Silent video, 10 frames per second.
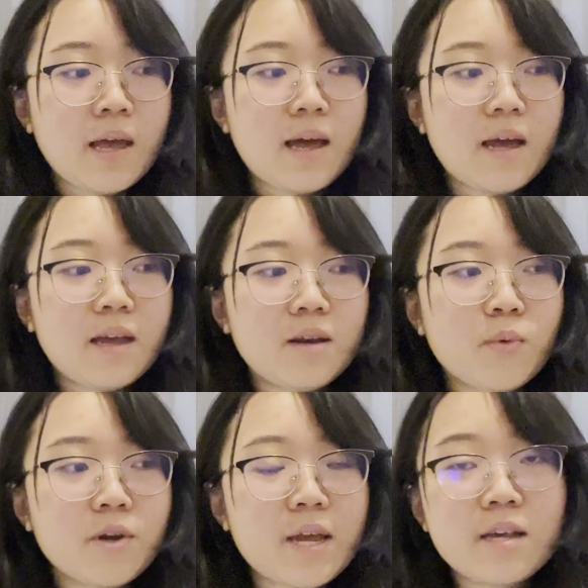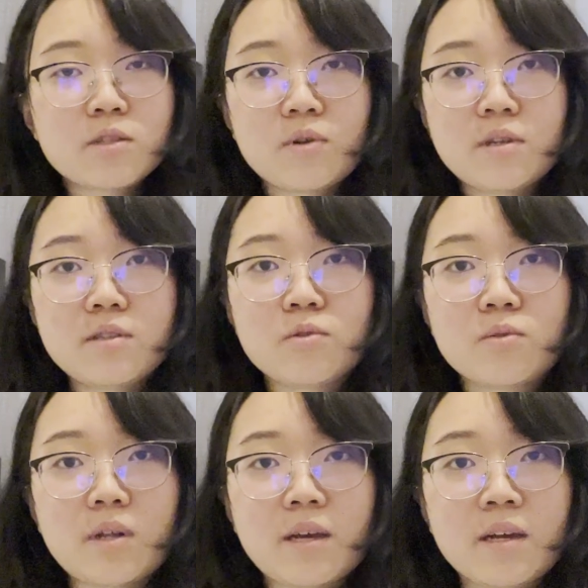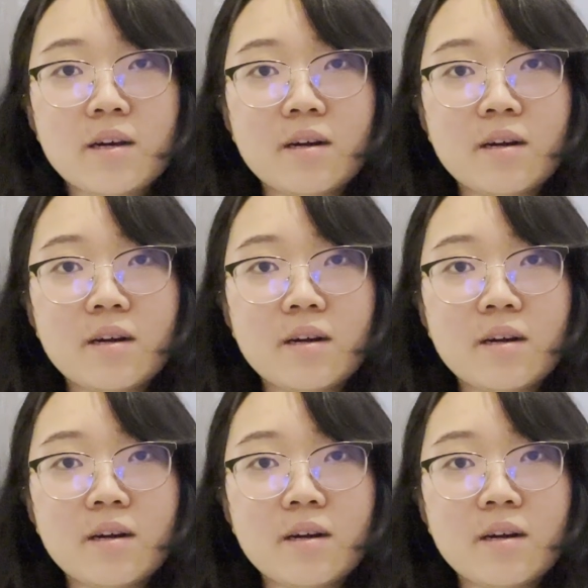and we're getting students to like